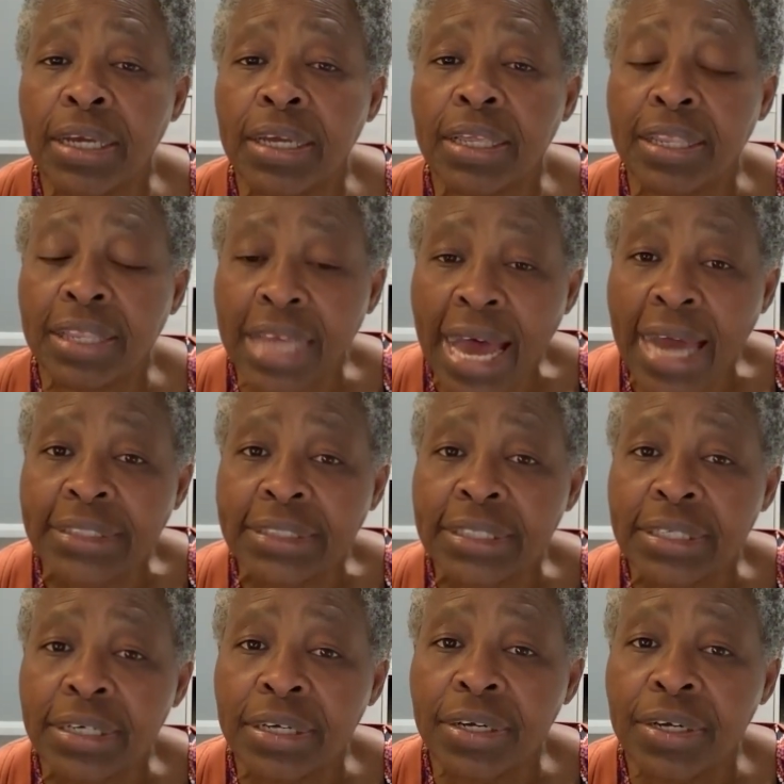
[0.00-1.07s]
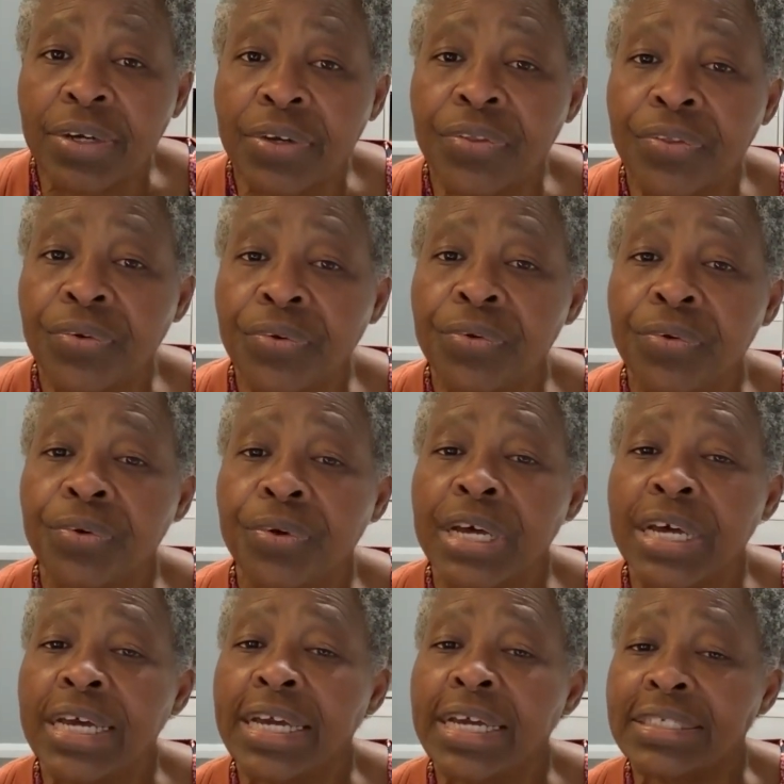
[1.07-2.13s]
that through
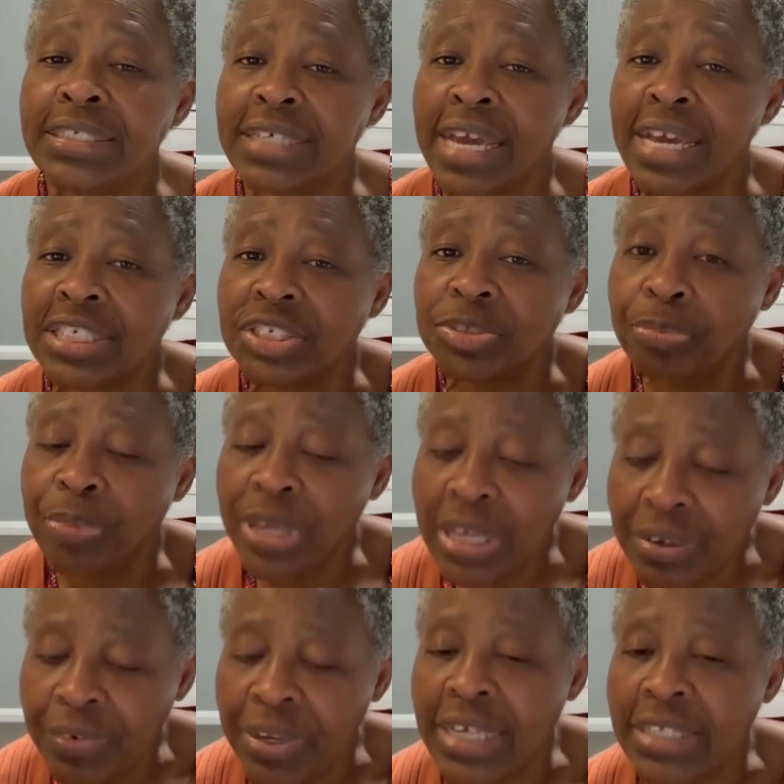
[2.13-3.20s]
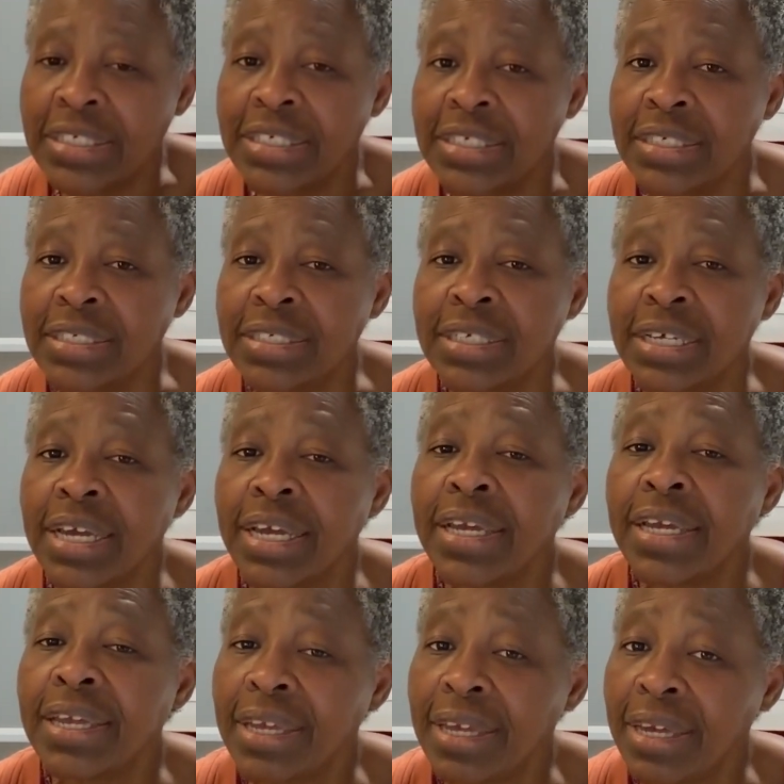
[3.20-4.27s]
its experiences
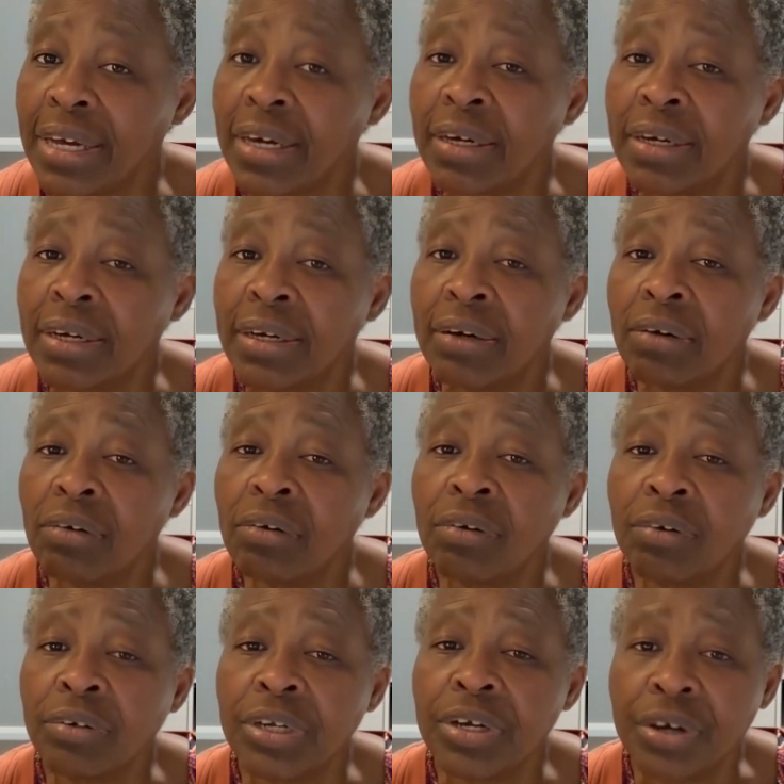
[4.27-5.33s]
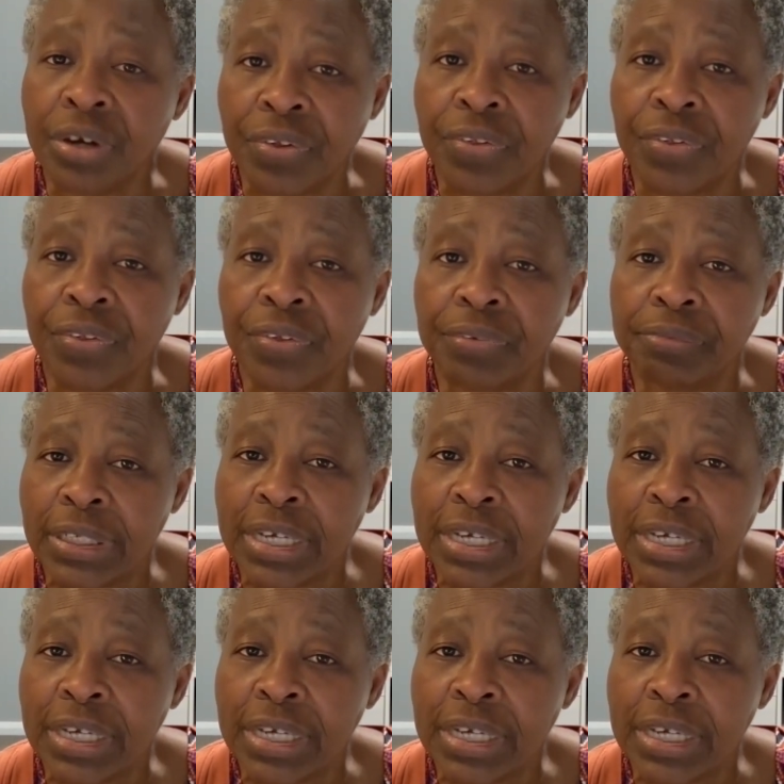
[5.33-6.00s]
here on earth.